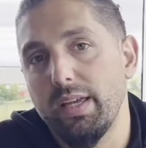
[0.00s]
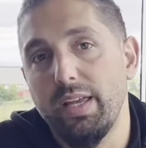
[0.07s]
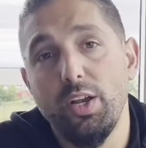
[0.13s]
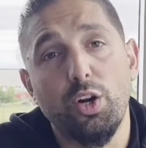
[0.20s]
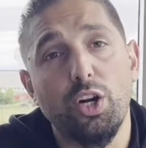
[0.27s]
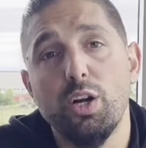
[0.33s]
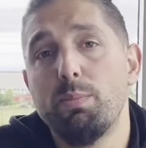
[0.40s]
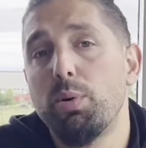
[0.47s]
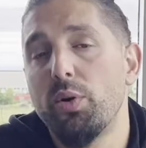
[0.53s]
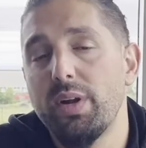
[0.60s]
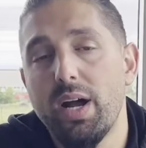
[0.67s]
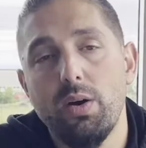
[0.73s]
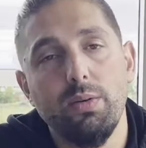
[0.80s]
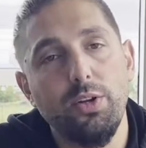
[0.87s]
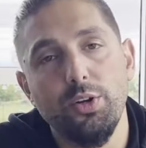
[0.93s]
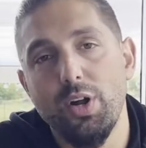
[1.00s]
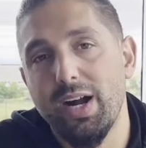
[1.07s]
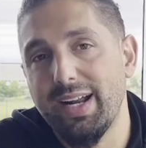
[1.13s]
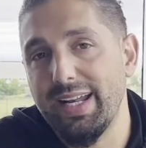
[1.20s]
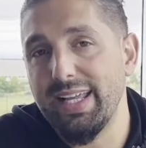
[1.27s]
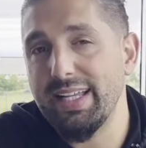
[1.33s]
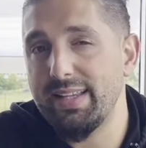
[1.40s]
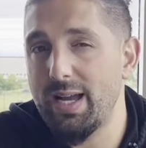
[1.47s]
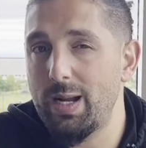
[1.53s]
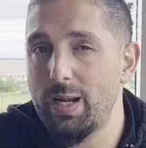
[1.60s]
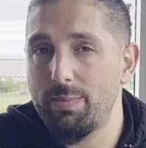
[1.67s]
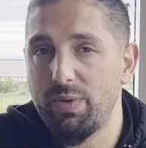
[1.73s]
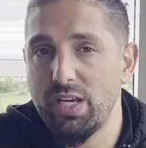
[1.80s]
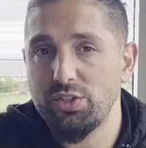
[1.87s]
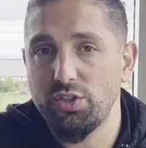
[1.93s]
you're gonna burn out, you're not gonna get the
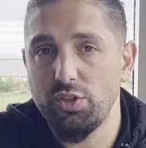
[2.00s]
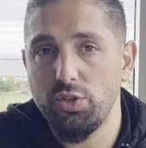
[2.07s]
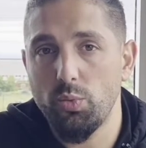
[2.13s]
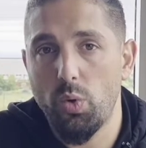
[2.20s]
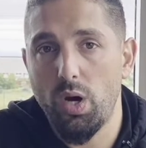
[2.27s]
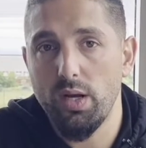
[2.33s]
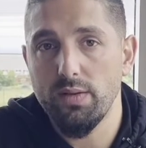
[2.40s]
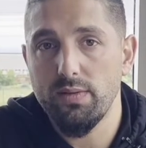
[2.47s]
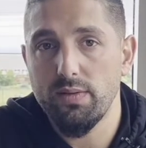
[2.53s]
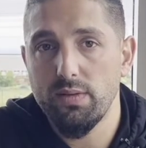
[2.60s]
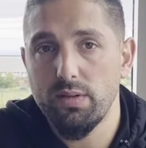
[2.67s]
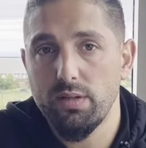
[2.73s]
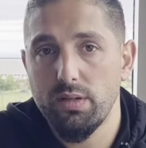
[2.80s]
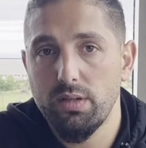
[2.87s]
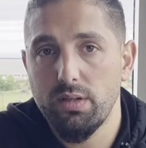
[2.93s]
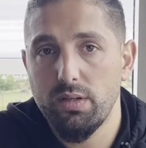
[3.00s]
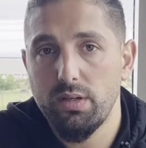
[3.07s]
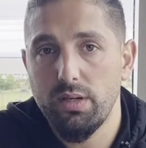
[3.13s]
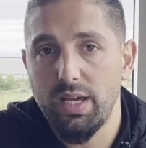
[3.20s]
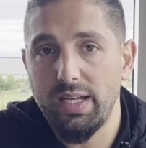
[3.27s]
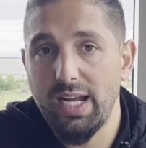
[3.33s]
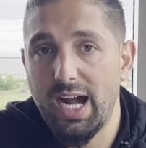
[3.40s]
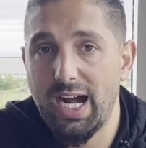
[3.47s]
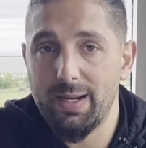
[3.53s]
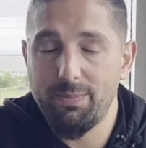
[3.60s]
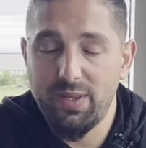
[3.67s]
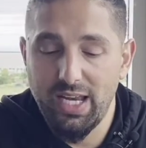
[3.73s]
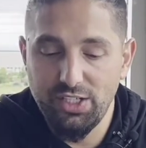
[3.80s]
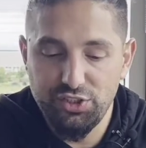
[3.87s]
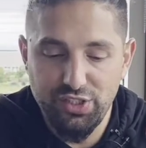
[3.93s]
adaptation you want.
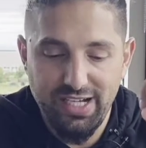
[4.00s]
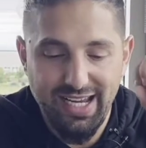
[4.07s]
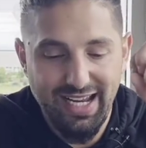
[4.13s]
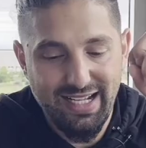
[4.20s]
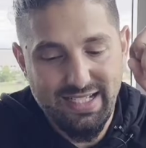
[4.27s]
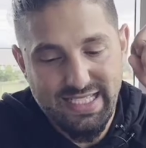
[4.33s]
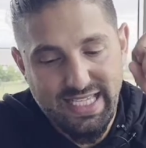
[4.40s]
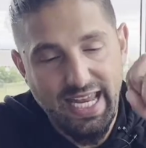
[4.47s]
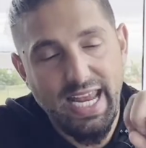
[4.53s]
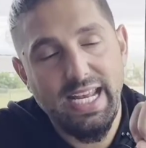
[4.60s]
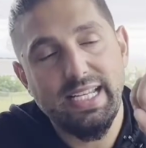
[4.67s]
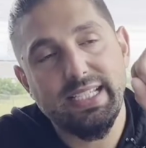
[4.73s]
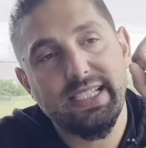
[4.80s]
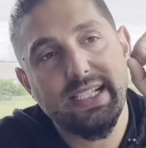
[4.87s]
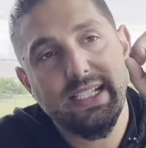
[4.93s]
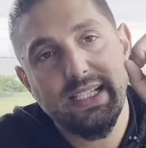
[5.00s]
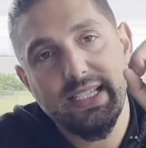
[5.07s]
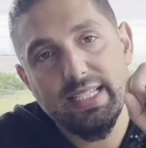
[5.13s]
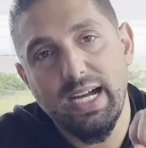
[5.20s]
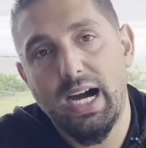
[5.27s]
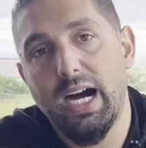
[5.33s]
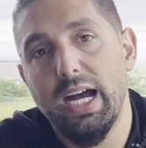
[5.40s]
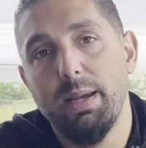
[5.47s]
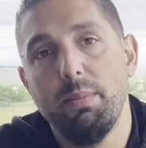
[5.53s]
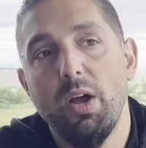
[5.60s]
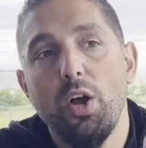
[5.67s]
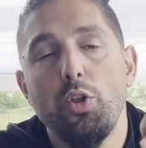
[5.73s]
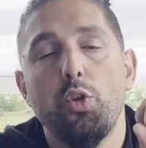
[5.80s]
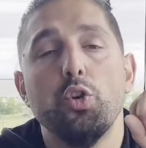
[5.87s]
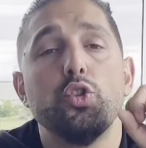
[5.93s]
Adaptation, it takes time.
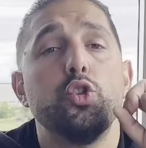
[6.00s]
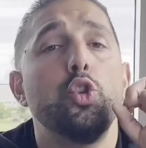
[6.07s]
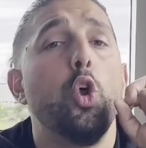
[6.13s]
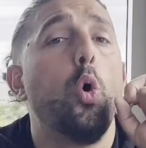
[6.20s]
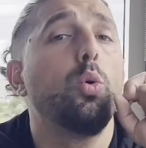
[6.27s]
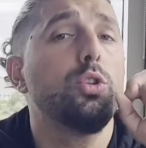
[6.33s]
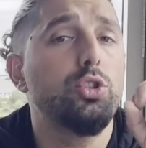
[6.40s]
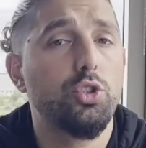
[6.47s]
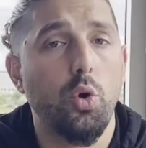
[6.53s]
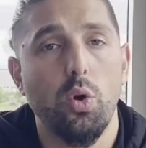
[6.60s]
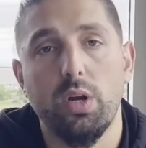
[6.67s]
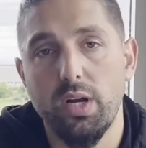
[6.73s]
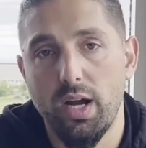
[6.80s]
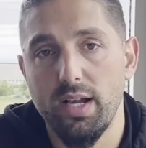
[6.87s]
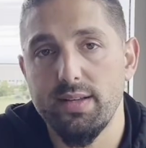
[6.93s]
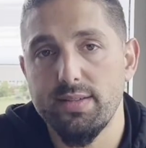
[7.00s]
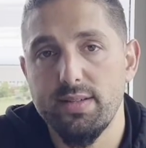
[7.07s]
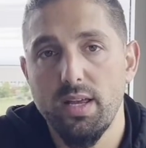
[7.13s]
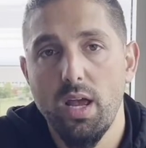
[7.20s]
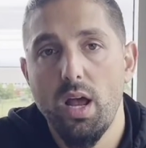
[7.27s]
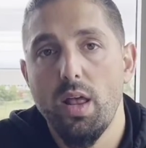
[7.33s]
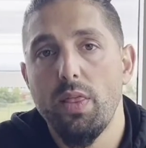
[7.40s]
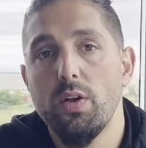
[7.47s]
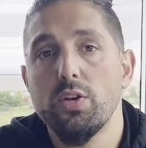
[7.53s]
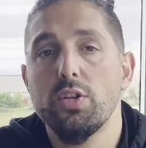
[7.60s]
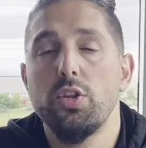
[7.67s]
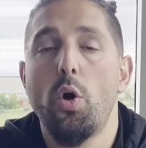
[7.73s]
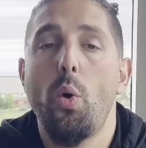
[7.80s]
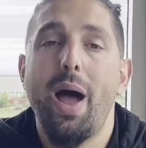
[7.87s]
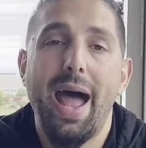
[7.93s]
There's no shortcuts,
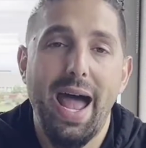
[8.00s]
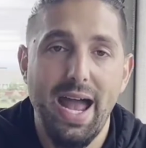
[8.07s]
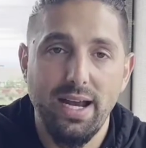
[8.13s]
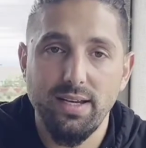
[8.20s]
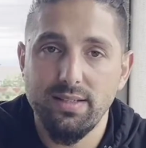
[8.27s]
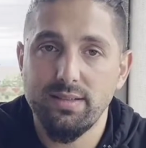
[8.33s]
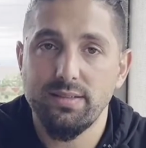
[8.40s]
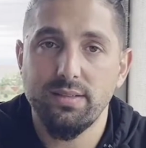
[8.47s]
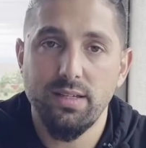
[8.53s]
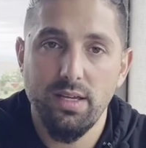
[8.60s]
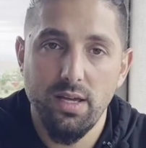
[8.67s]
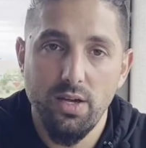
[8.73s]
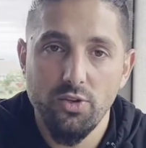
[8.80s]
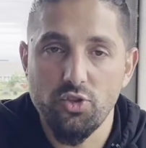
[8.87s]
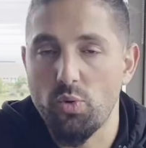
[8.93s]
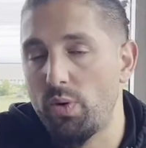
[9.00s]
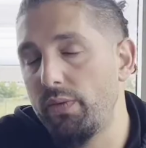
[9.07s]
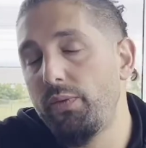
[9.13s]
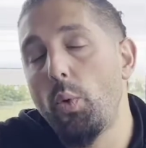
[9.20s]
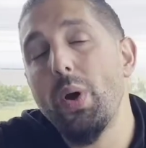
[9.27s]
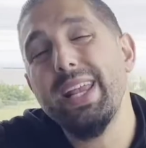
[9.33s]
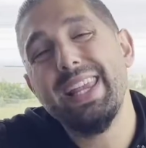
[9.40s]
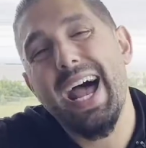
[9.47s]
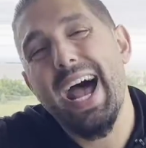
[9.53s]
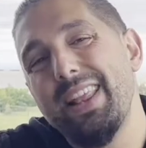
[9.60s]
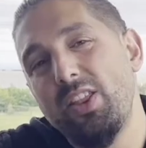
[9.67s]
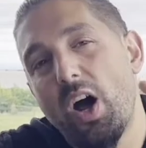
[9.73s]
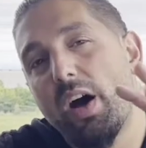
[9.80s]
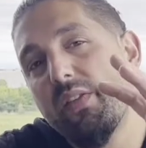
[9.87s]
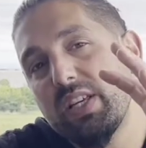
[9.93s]
there's no hacks. So avoid
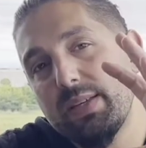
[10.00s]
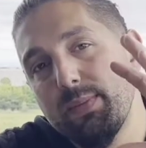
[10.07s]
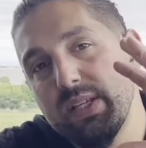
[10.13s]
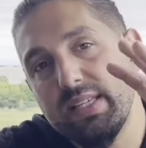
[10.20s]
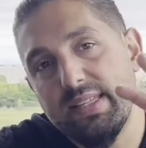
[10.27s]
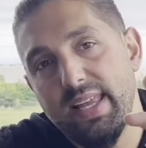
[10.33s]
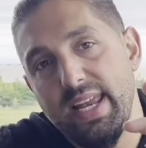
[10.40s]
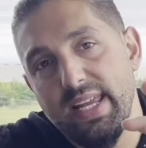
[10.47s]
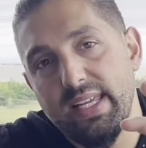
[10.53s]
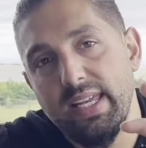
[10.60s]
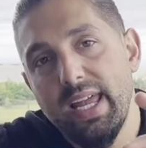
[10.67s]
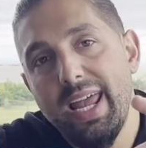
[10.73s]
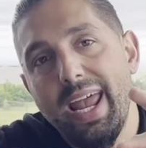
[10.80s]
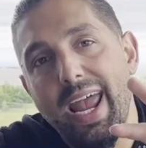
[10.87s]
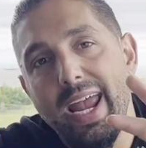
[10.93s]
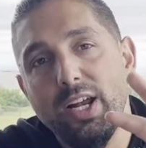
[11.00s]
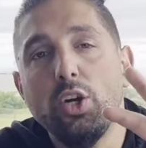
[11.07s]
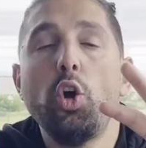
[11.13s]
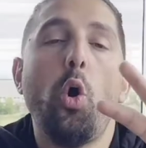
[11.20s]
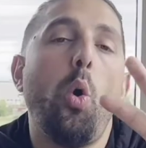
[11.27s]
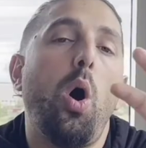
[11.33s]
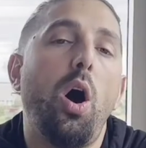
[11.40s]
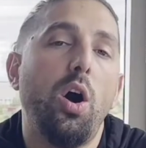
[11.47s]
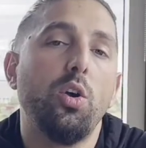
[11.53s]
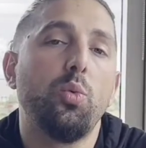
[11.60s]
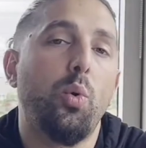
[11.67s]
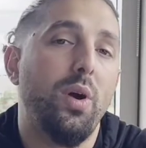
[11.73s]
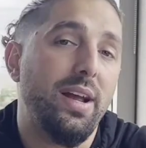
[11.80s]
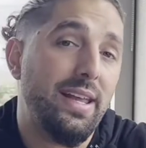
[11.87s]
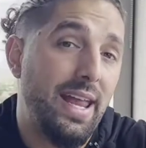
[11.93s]
novice mistake and go hard
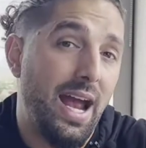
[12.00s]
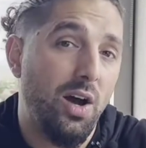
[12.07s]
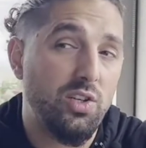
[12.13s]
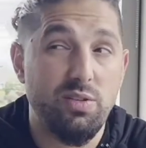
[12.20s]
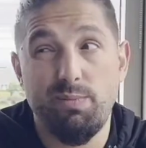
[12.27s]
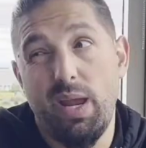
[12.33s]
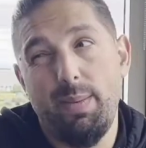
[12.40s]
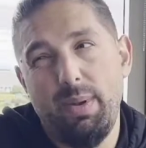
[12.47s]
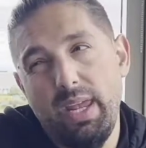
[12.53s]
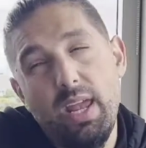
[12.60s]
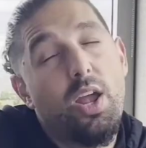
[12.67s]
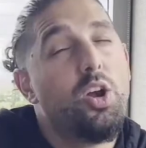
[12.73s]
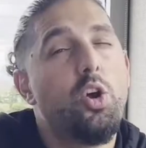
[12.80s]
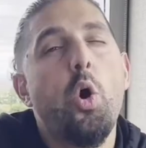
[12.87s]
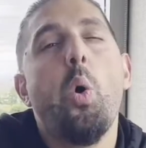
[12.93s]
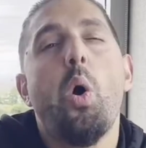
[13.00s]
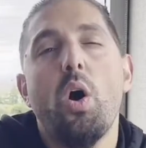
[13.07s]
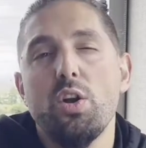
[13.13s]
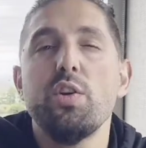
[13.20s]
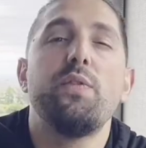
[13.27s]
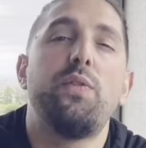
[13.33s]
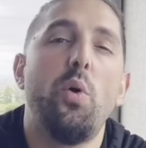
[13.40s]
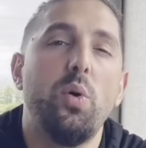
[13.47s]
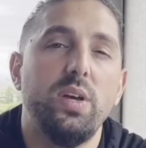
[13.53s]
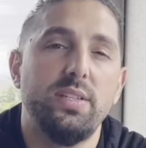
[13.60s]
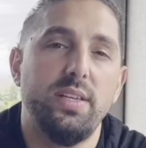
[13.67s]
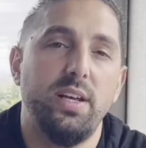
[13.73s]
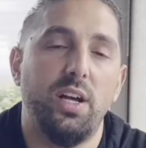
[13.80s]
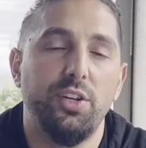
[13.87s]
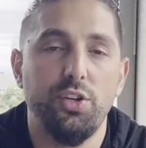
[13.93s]
where it counts. Maybe go hard in
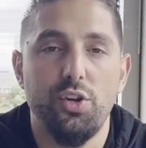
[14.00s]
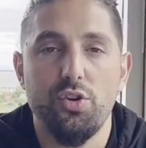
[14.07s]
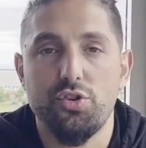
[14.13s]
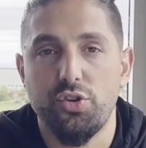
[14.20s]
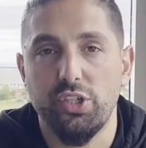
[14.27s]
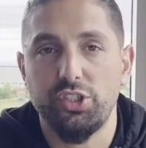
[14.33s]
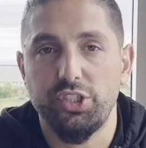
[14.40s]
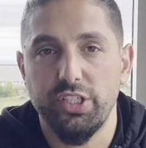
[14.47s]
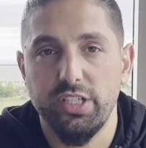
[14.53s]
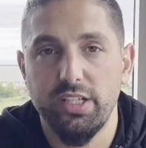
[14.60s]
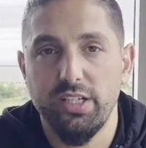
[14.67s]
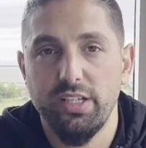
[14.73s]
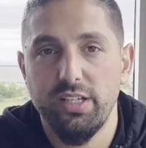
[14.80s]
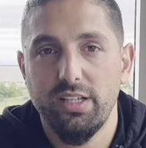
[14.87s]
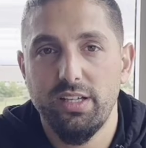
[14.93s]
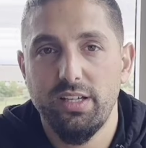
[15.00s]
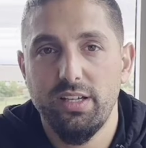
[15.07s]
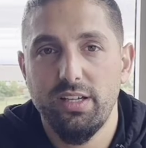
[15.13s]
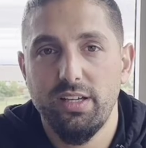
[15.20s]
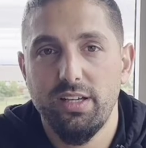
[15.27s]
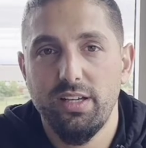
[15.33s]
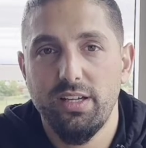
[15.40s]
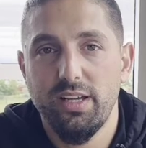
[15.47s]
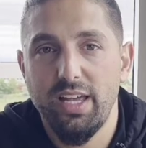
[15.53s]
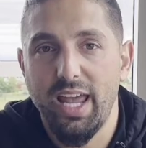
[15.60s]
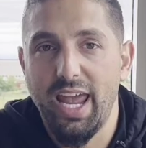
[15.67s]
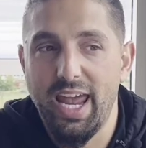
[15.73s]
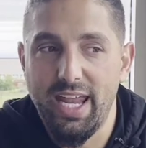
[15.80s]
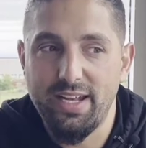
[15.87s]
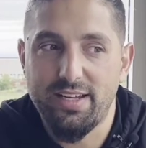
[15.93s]
focusing on your nutrition
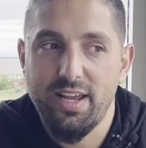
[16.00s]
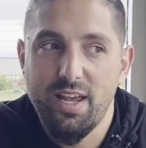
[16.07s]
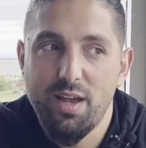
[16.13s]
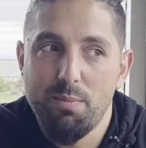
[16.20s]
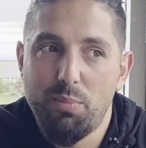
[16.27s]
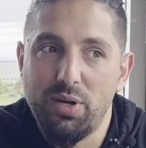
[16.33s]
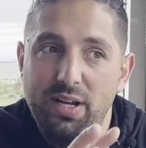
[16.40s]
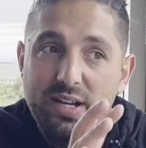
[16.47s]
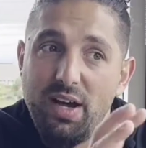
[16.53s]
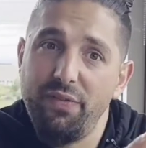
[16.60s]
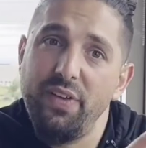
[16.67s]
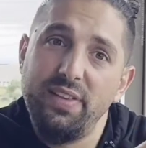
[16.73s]
and put enough